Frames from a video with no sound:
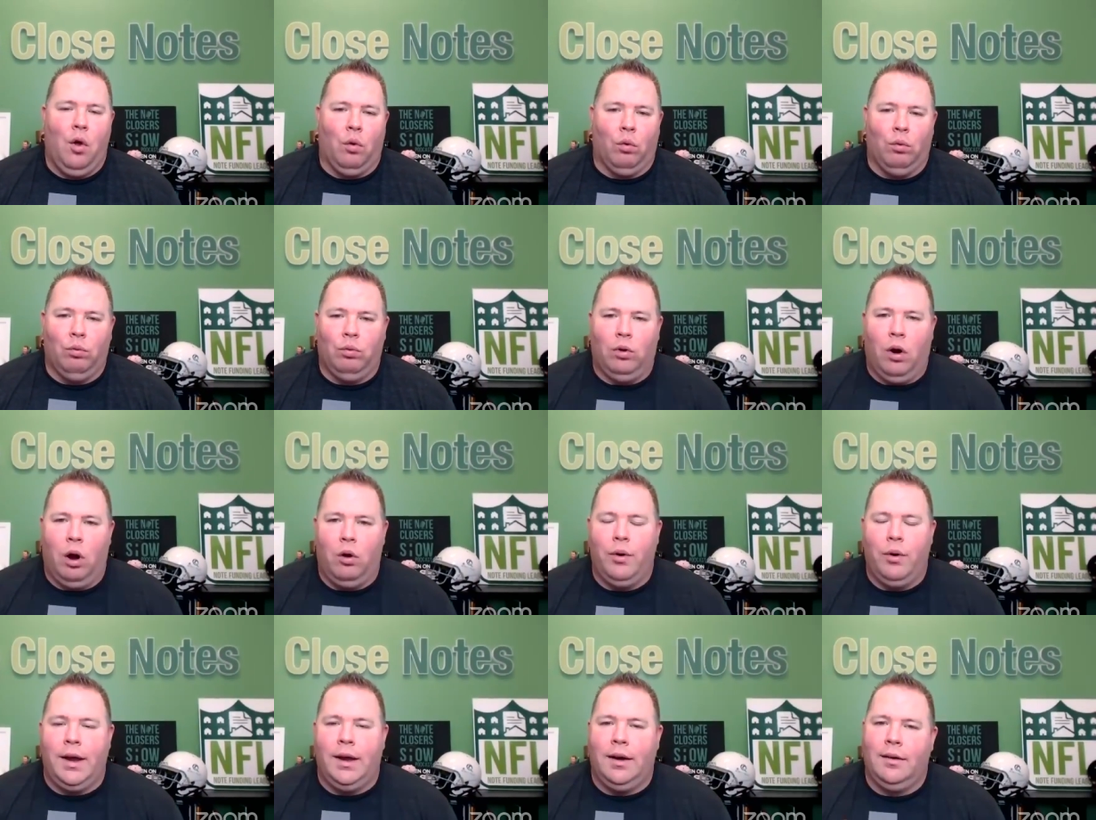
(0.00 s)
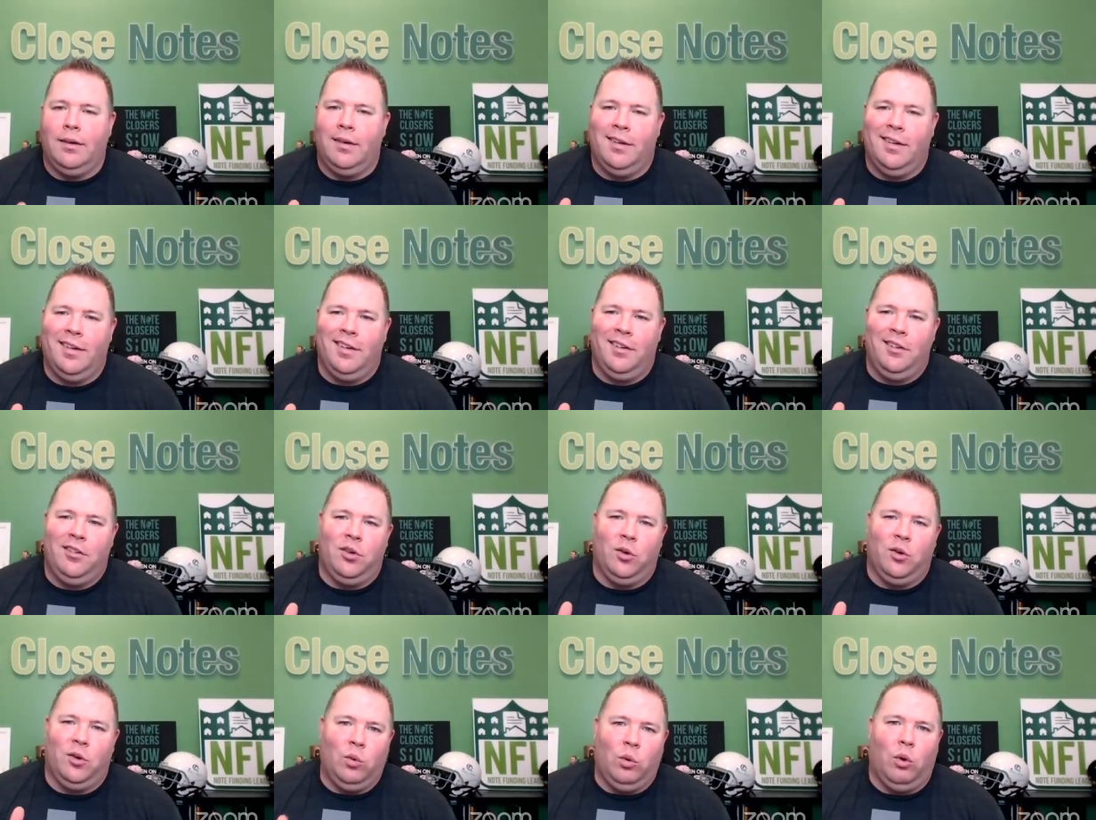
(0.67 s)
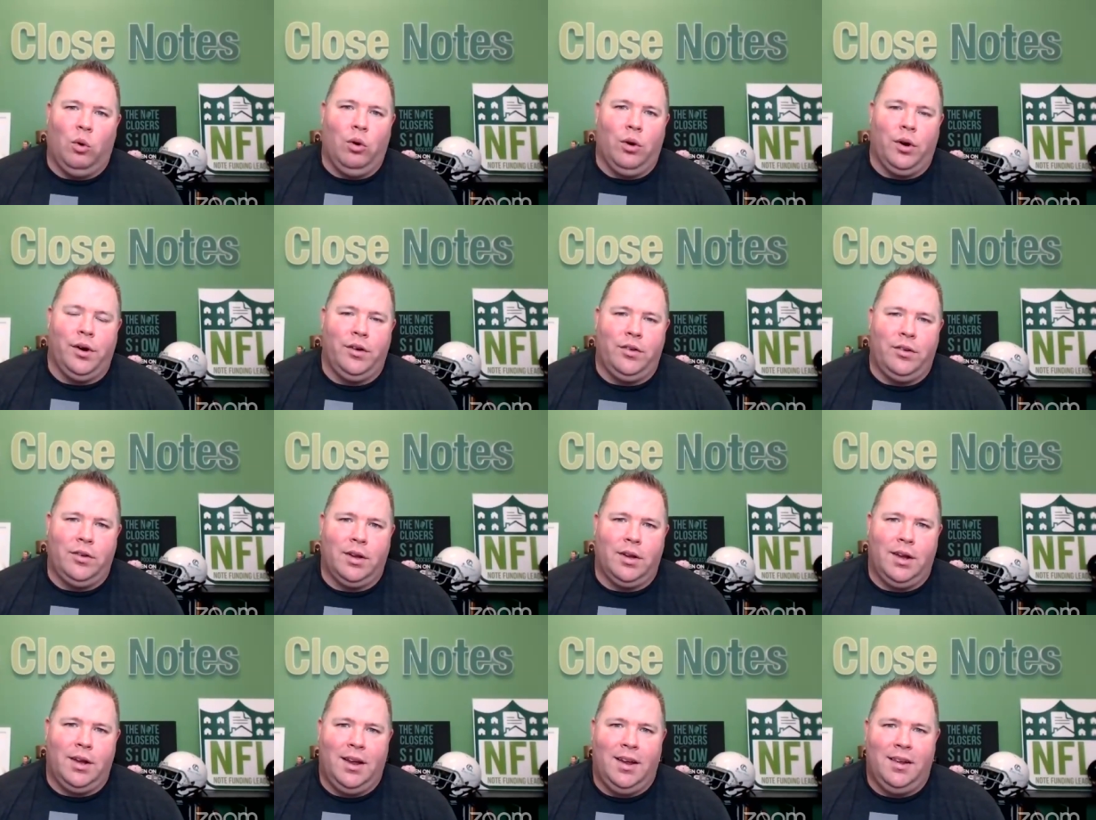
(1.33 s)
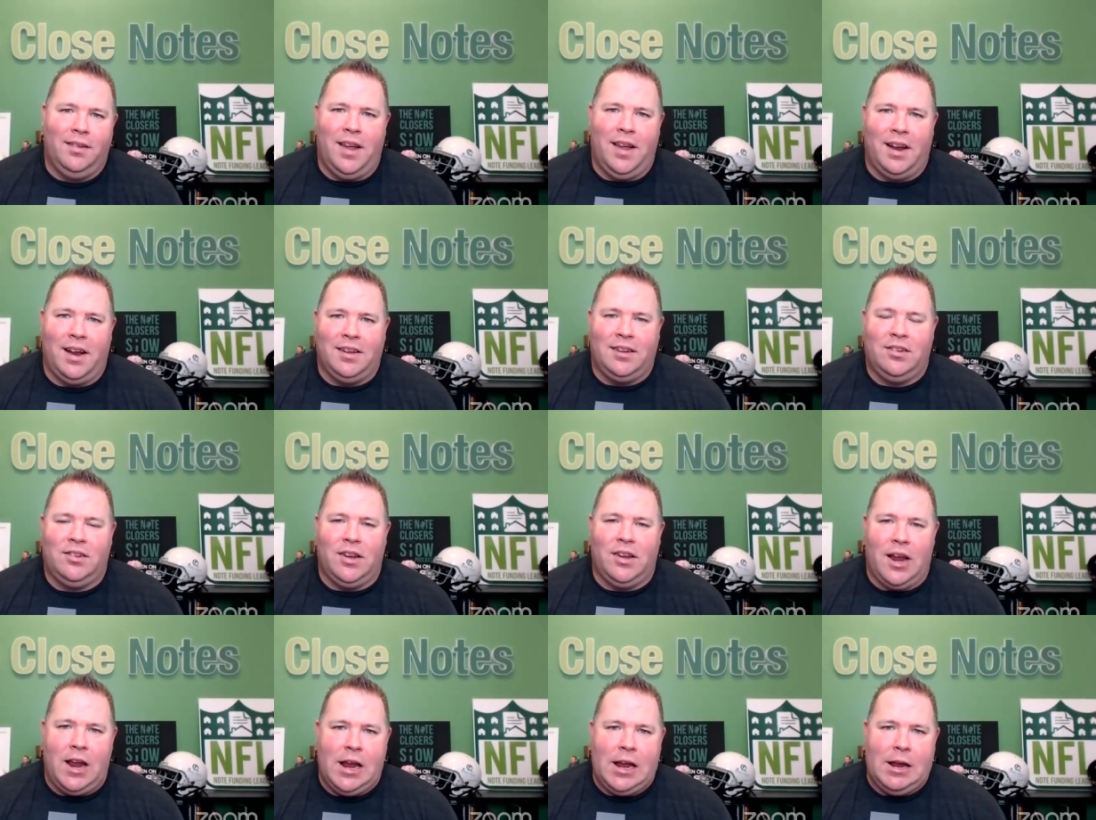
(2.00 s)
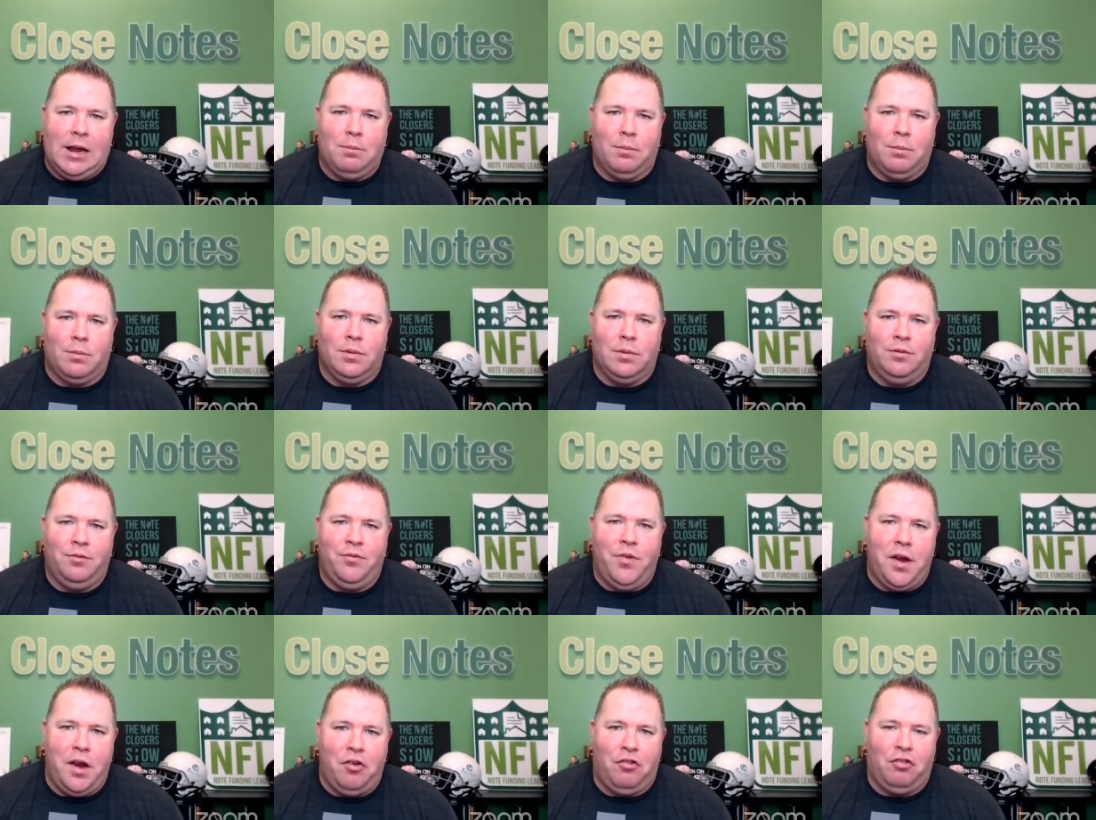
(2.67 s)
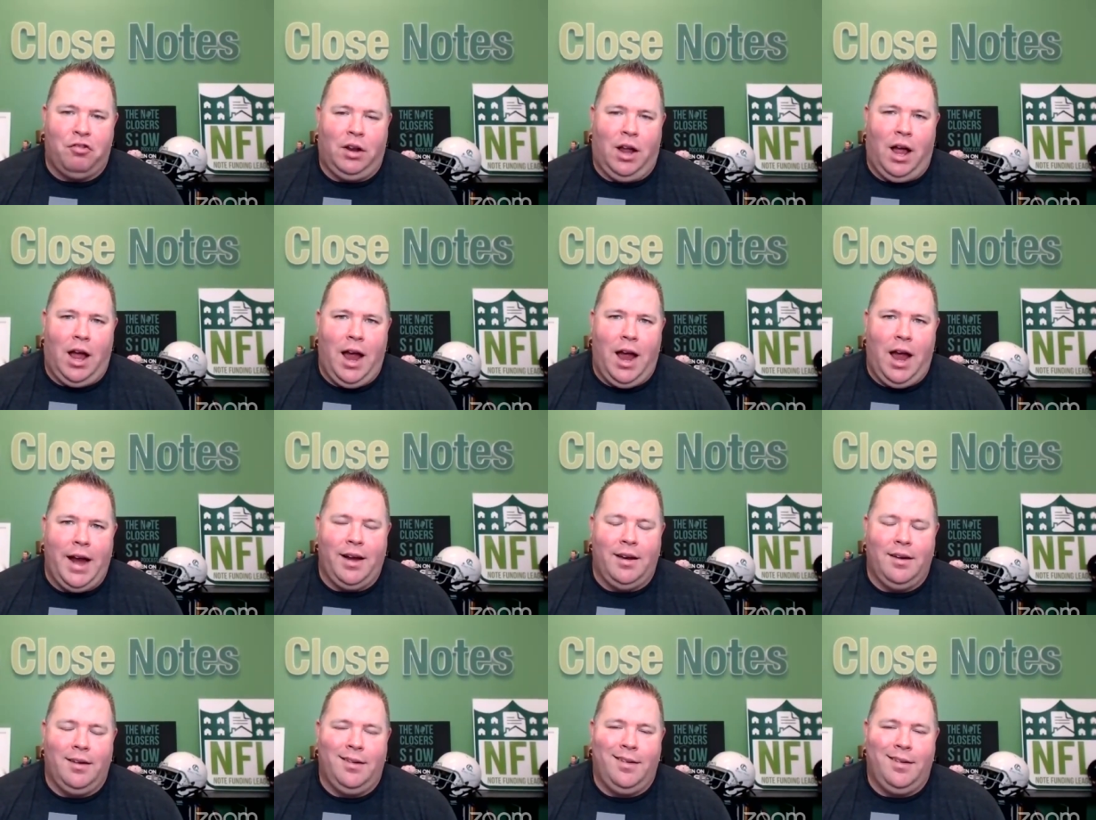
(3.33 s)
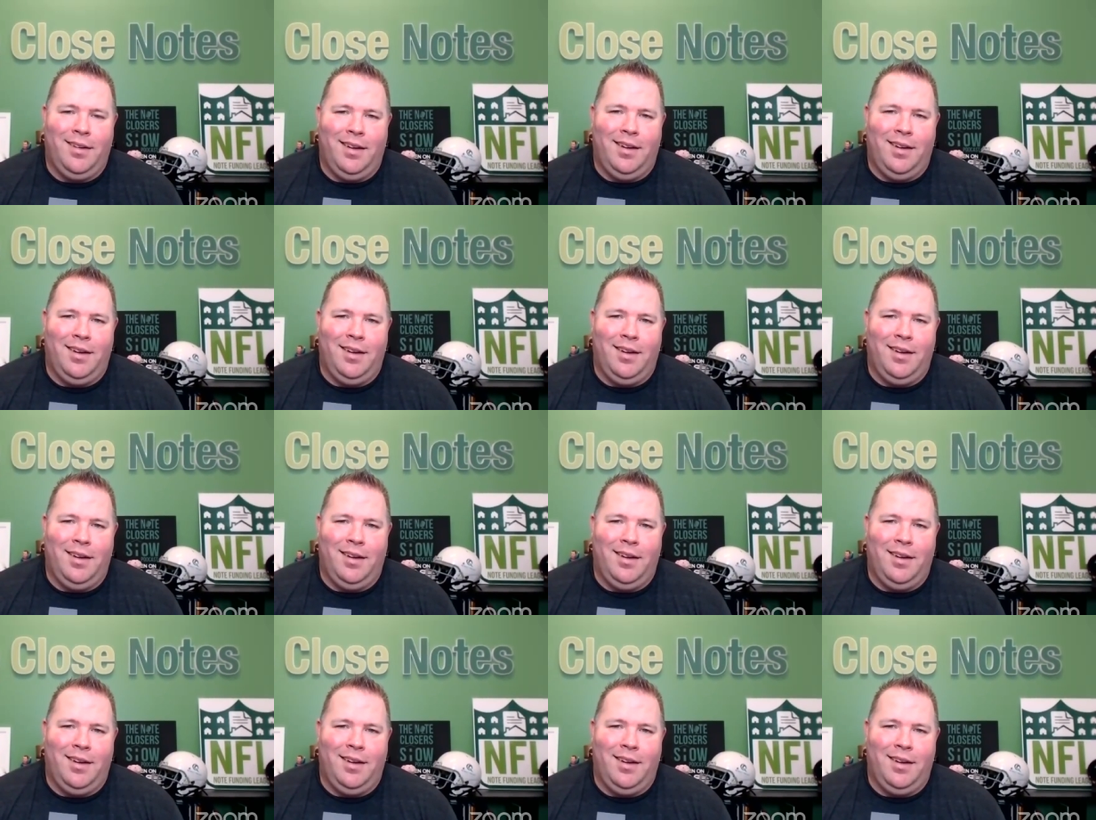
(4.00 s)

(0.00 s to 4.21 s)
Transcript: rowing towards that same finish line uh,